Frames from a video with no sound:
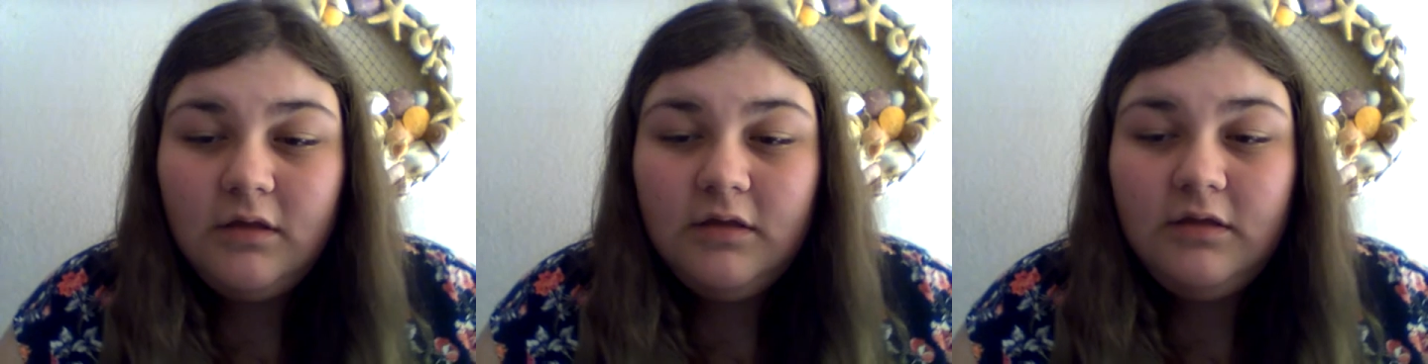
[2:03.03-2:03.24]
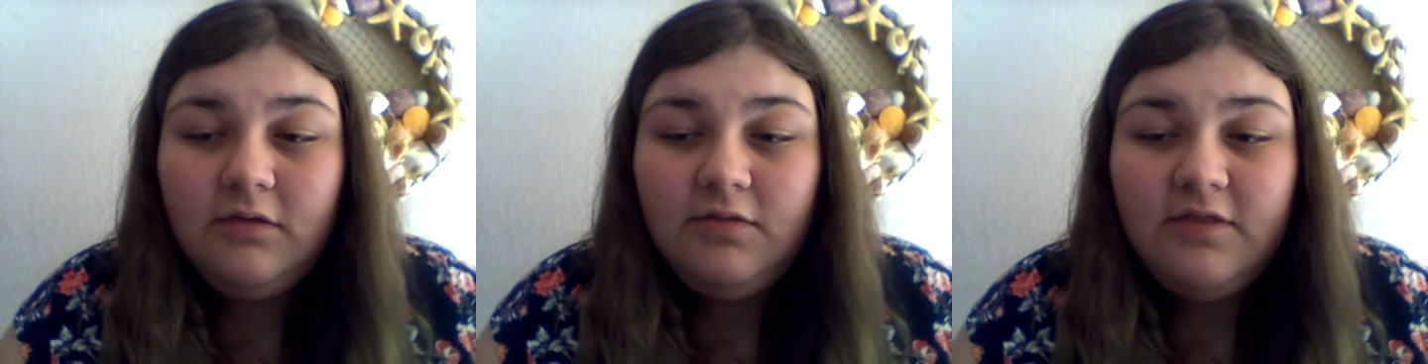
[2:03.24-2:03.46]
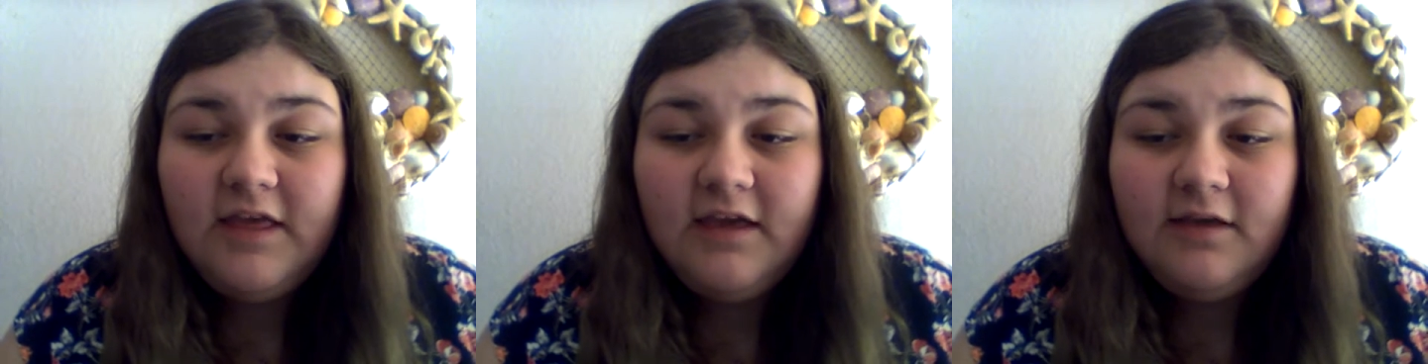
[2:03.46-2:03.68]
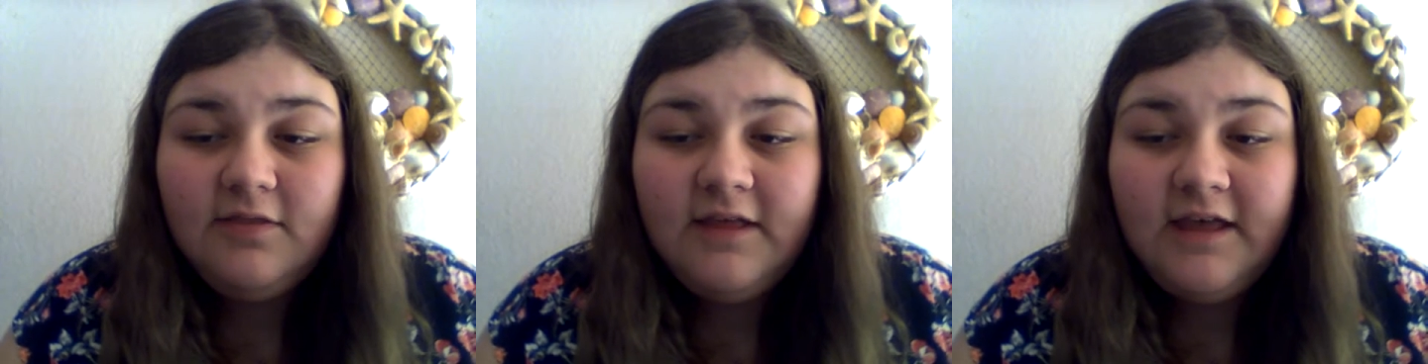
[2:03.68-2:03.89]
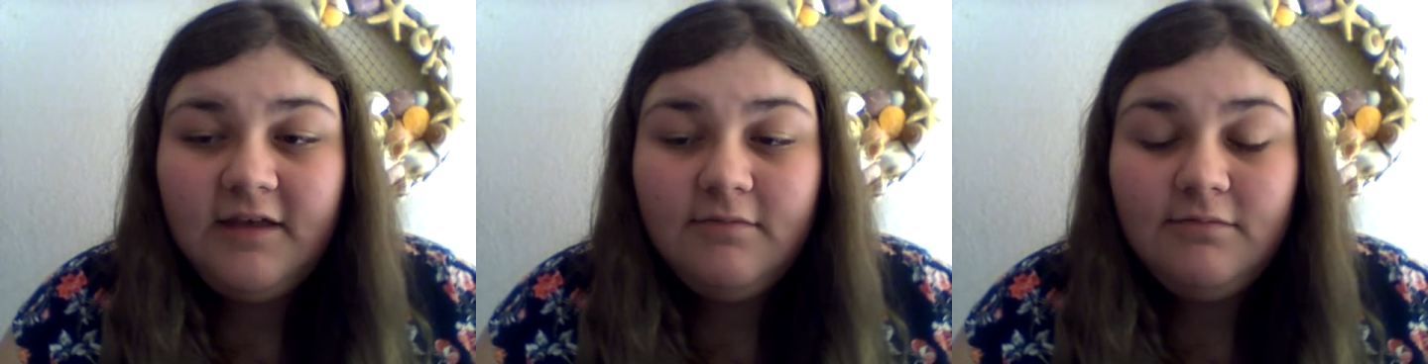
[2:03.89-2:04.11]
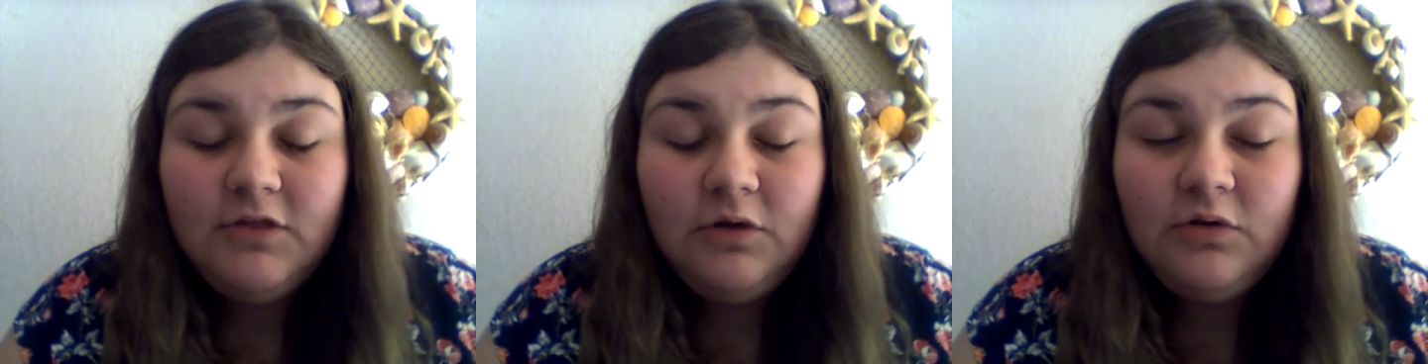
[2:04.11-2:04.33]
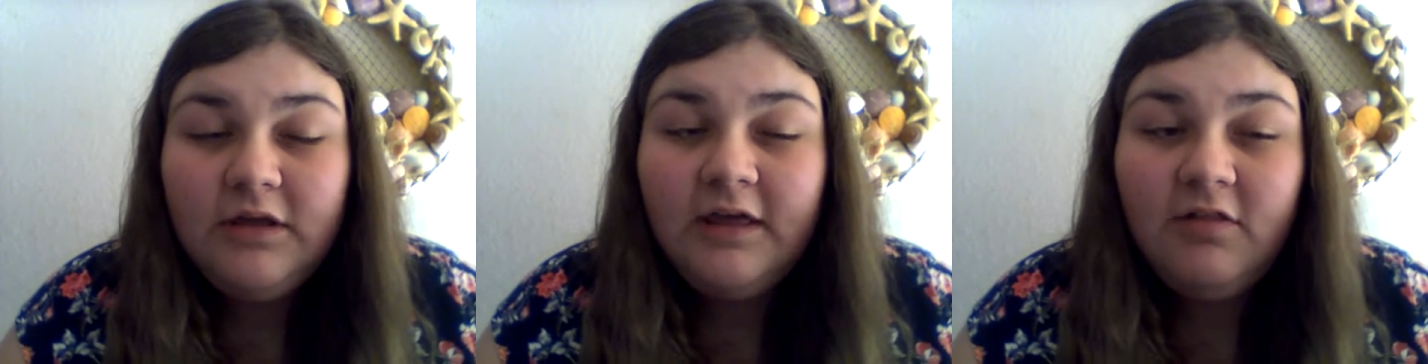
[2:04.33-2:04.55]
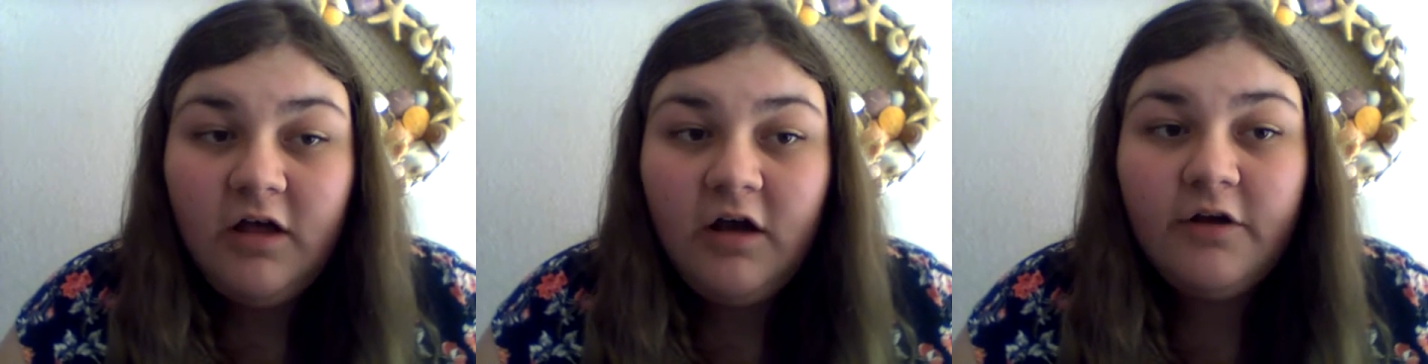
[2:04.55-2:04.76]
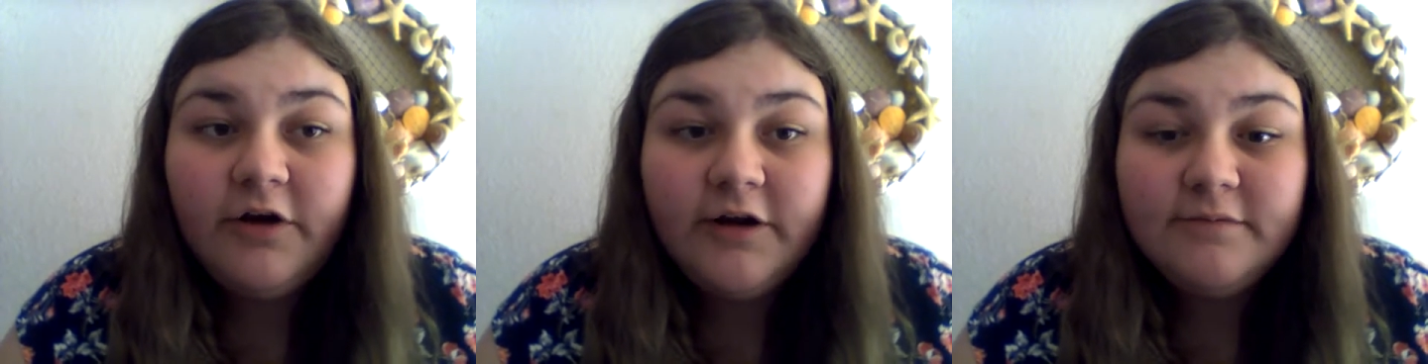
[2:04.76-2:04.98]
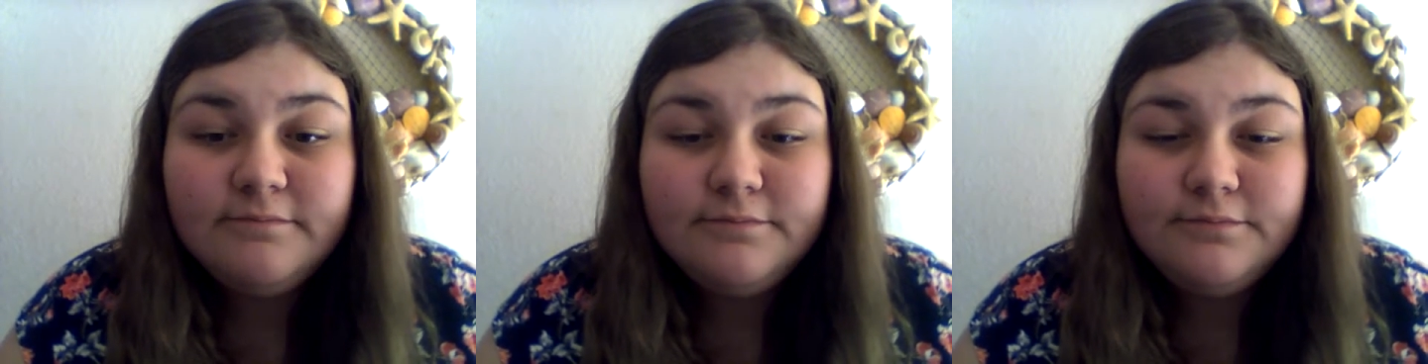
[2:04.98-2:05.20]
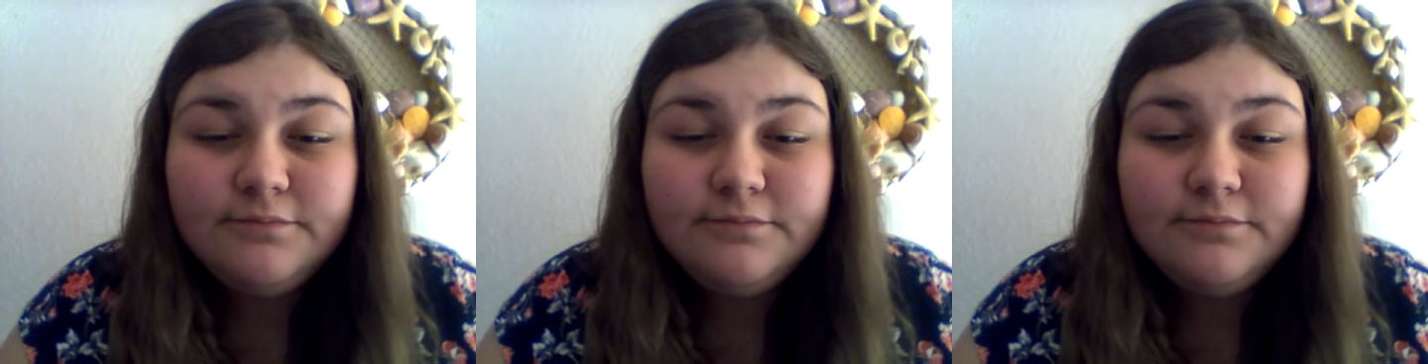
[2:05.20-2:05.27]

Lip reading: You'd think that you'd get longer.